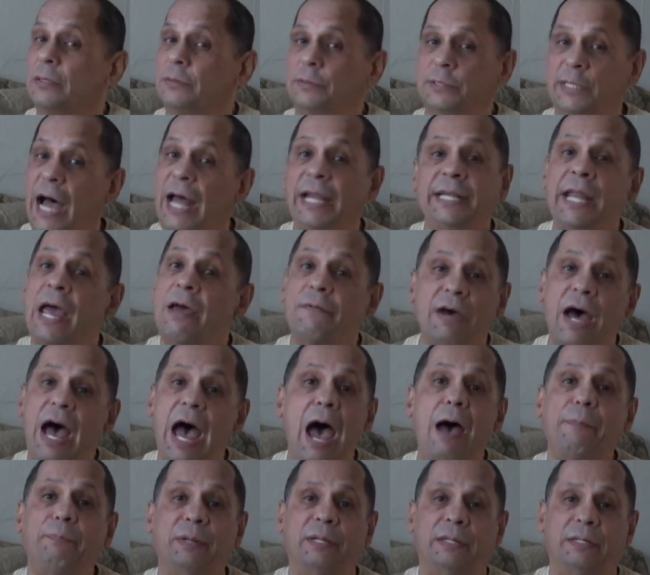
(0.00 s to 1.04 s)
That never
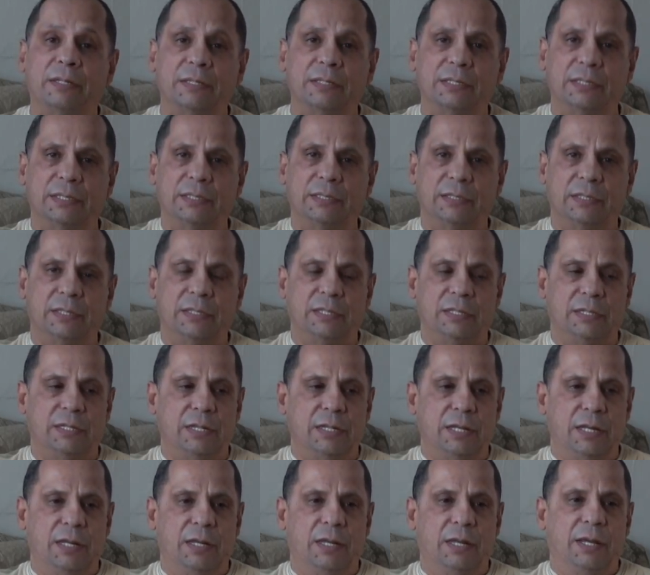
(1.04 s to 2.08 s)
happened.
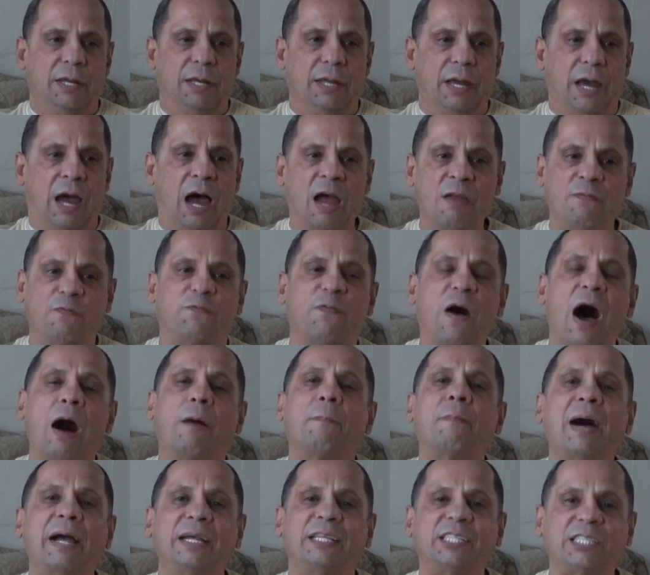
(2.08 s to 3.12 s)
I
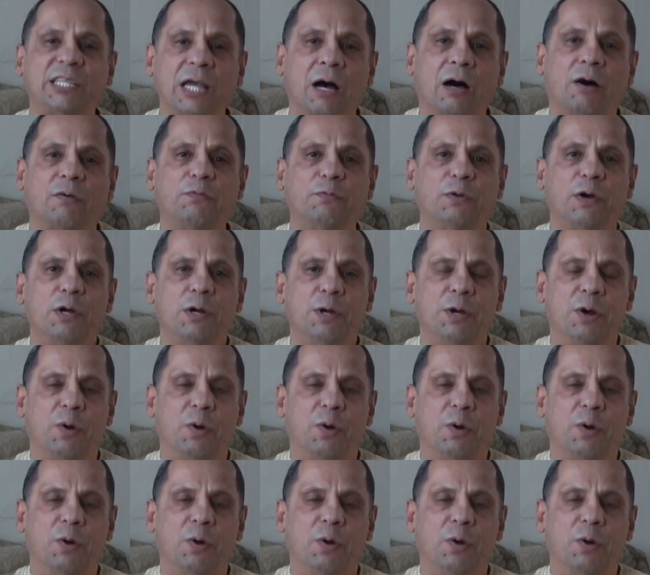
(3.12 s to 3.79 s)
found myself